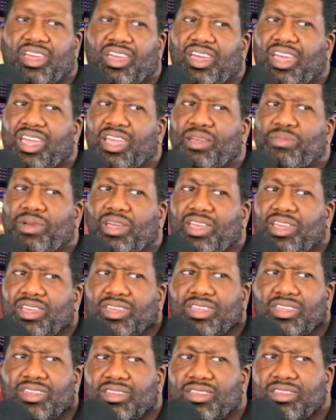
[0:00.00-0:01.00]
Hey
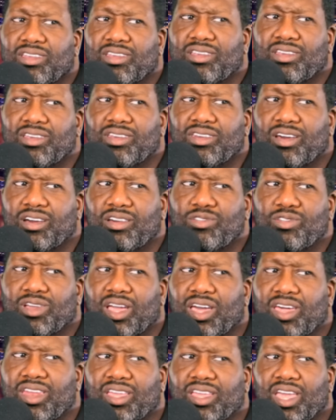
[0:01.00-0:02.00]
man, you know, you
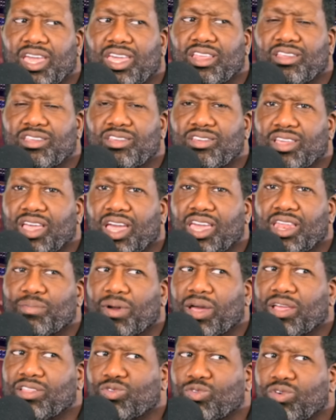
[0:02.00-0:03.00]
kind of gain you gain
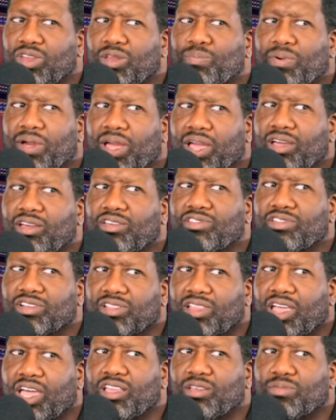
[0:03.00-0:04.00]
about 20 pounds. Look
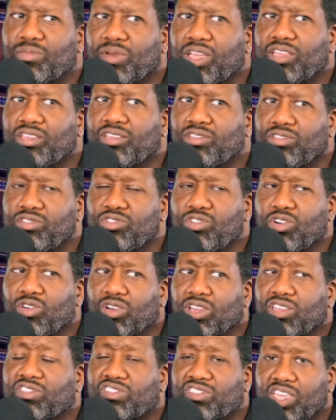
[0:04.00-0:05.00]
like, man, you
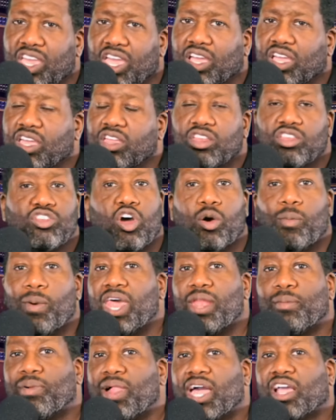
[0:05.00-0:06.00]
gonna get sick.
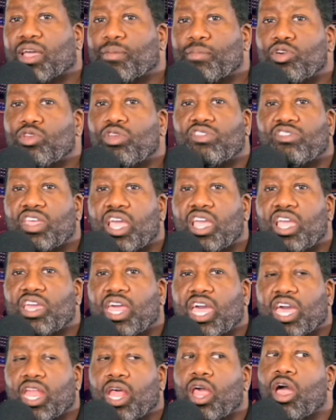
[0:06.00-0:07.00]
Nobody in the black community tell you
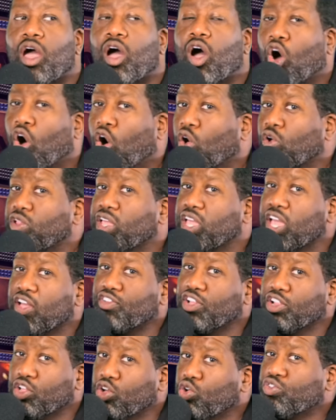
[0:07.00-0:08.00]
that. Only if
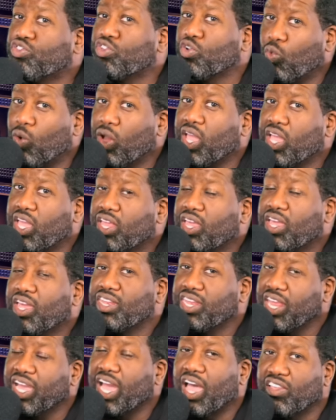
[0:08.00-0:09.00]
you're losing weight,
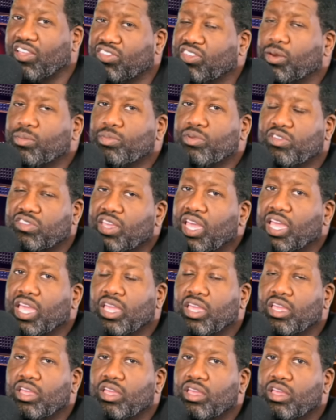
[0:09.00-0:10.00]
they got something to
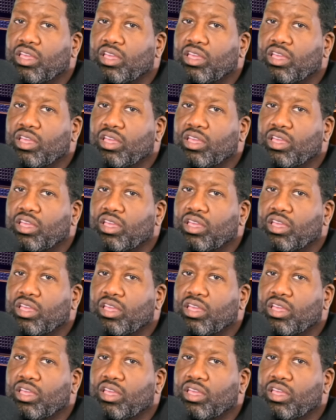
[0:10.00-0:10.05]
say.